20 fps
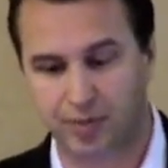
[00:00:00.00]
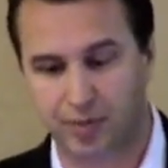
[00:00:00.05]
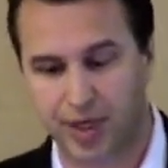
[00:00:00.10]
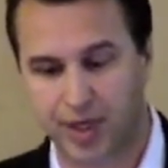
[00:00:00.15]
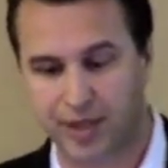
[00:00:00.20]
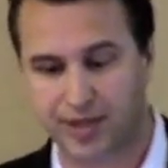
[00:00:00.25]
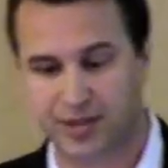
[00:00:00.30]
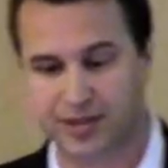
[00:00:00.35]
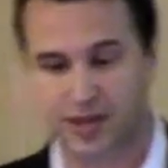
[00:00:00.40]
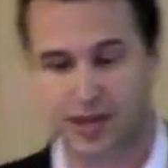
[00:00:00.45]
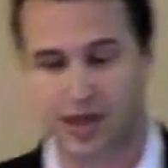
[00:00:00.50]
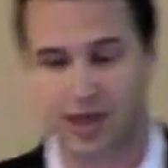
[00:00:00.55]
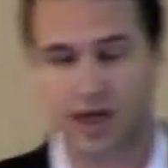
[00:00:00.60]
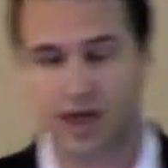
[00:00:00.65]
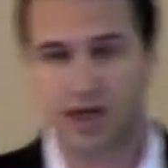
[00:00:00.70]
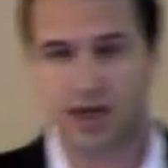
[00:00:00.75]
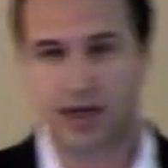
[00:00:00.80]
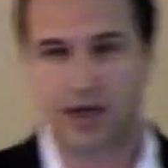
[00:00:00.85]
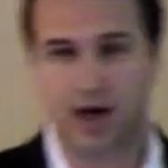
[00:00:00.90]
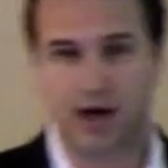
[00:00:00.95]
But it's,
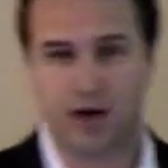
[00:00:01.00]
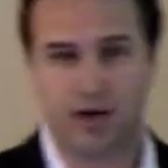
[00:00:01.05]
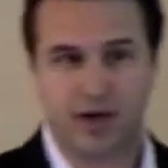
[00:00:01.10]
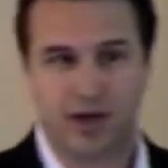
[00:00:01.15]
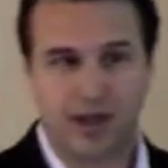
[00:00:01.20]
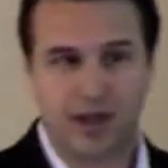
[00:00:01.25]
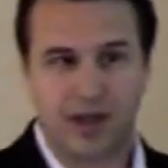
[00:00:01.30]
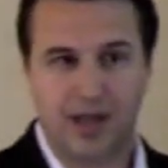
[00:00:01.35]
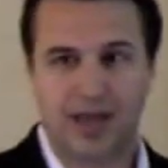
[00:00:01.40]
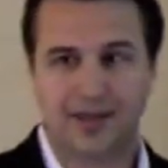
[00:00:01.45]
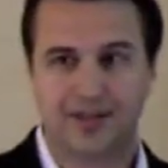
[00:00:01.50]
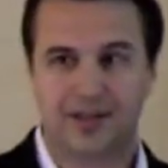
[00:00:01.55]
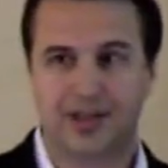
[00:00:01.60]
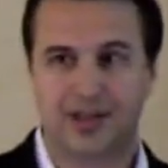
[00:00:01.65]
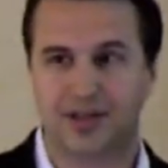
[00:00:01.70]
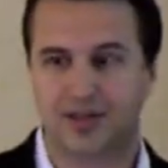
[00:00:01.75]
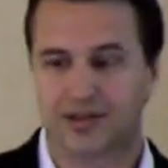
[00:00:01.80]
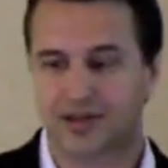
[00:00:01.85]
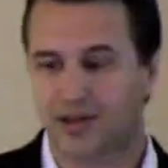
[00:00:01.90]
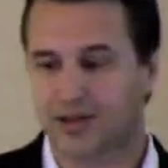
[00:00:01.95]
you know, in
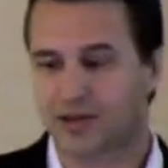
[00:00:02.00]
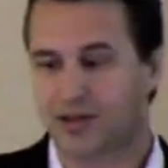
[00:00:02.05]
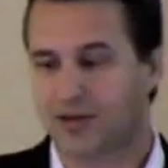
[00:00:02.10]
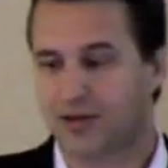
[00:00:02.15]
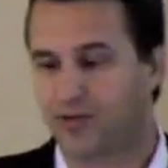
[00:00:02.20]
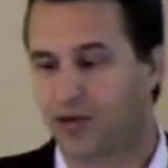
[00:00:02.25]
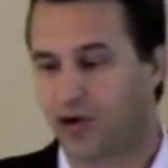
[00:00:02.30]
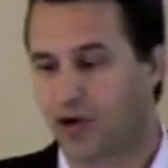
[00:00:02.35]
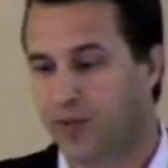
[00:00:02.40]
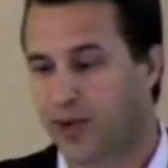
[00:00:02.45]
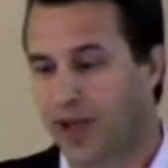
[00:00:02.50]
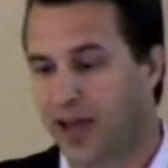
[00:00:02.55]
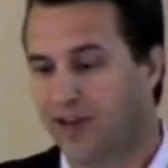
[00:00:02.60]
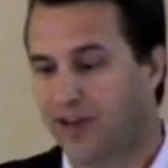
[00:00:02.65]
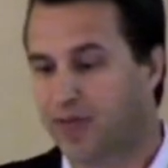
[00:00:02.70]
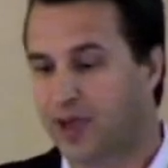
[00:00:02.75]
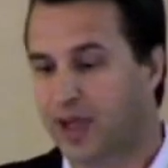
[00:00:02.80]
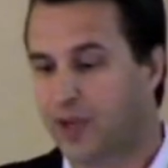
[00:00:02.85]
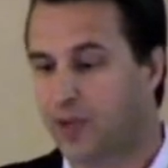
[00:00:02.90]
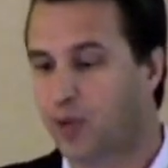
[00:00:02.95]
classic consulting form, you
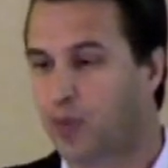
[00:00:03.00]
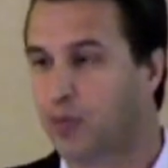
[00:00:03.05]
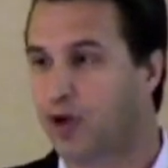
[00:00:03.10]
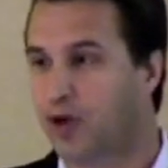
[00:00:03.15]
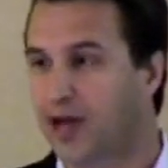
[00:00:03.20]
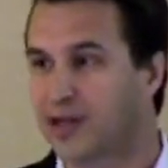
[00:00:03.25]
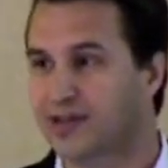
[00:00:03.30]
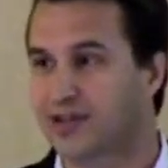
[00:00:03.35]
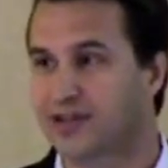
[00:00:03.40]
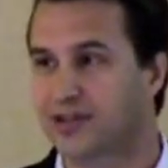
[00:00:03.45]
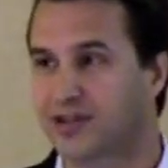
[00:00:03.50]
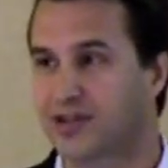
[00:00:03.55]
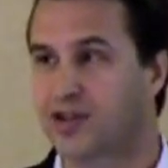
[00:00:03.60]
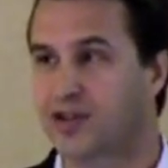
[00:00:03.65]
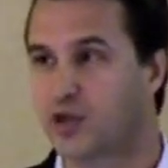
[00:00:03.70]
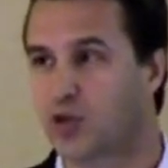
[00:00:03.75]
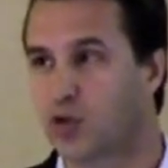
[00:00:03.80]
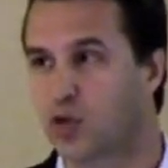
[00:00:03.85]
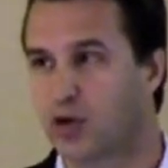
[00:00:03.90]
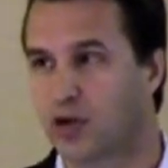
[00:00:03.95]
have people, process,
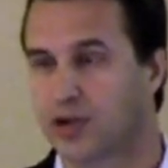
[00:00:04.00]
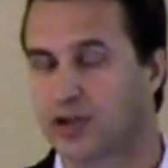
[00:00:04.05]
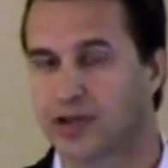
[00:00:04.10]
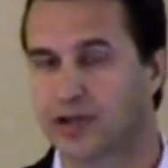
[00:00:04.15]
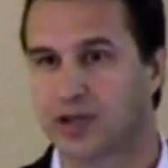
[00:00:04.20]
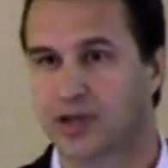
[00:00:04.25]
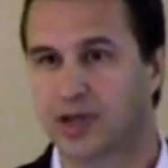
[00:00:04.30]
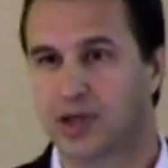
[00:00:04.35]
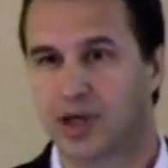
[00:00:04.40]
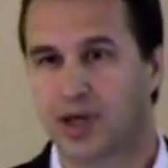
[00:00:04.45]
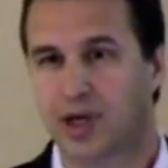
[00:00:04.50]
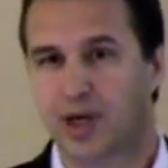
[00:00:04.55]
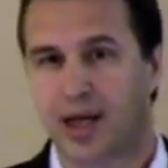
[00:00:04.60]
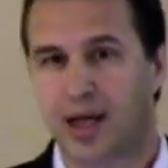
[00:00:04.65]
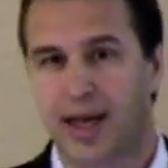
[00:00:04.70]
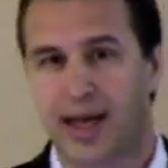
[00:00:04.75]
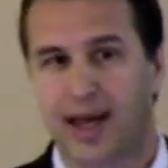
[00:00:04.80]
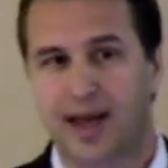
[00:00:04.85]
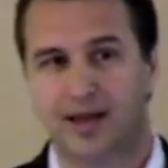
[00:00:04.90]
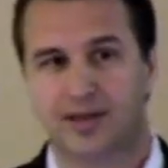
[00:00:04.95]
and tools
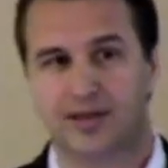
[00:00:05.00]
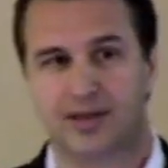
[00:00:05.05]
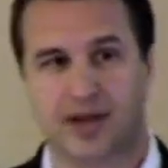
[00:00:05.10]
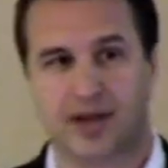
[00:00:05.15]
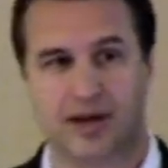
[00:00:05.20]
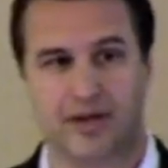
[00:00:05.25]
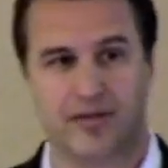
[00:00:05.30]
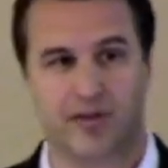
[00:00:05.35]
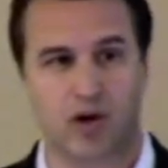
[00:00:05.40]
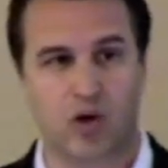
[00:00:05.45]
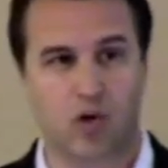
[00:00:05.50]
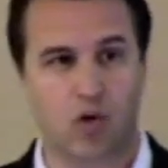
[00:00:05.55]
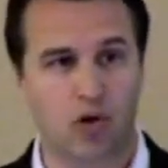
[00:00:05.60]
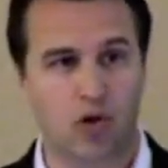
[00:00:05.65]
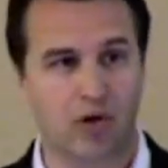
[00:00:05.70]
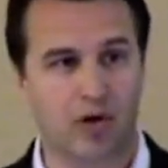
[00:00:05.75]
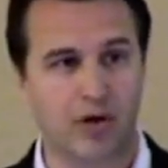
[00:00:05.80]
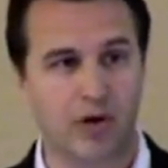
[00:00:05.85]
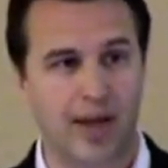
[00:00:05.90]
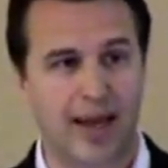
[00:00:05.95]
as kind of the
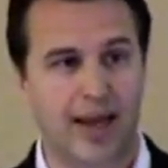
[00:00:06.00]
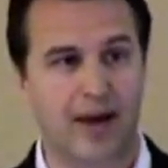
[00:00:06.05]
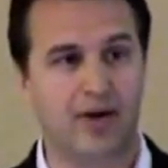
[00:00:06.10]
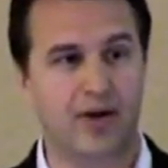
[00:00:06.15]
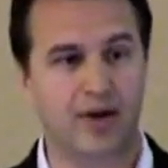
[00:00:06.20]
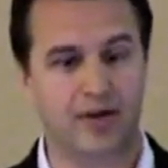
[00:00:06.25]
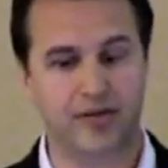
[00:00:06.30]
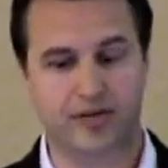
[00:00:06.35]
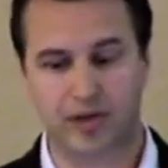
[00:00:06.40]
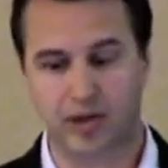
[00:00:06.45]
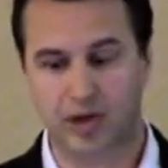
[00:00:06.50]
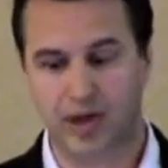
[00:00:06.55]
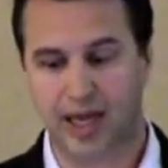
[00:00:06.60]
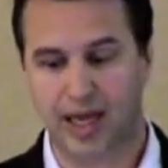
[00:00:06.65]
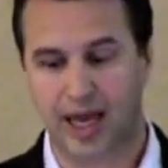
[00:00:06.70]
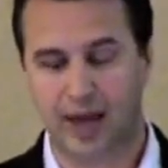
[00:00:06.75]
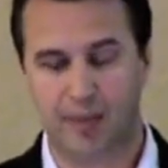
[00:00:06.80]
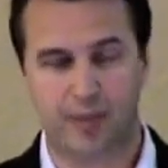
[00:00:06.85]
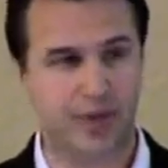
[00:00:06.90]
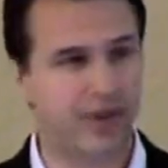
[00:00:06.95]
core areas to look
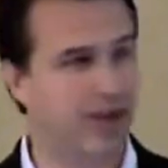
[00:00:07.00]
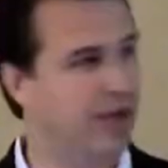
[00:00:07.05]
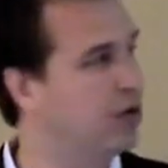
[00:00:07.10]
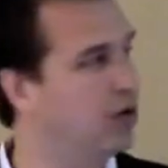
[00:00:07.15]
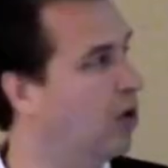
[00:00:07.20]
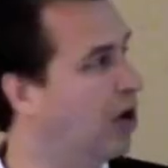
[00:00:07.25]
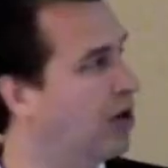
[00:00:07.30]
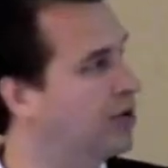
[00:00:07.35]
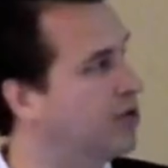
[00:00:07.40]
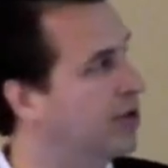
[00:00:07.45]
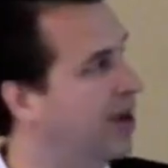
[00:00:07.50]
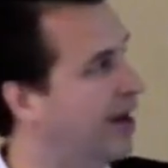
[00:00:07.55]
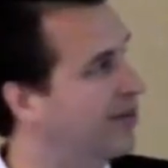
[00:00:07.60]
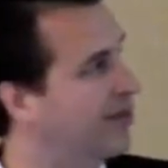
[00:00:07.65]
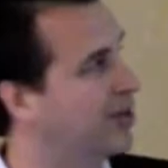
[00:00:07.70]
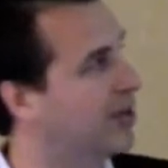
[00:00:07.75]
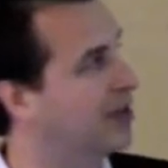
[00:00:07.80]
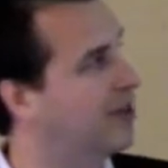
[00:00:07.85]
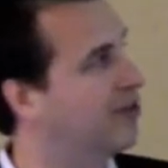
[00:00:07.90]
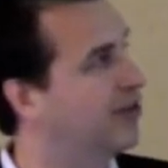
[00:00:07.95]
at, but then you also
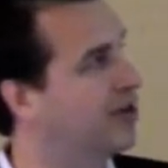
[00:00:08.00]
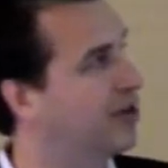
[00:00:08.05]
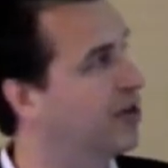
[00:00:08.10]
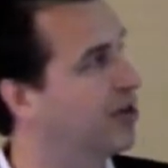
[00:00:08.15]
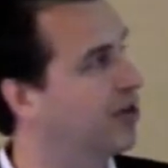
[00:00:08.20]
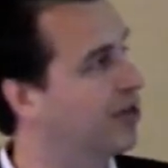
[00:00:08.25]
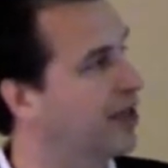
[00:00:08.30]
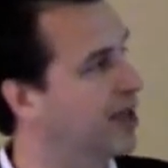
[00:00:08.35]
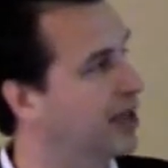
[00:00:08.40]
have to consider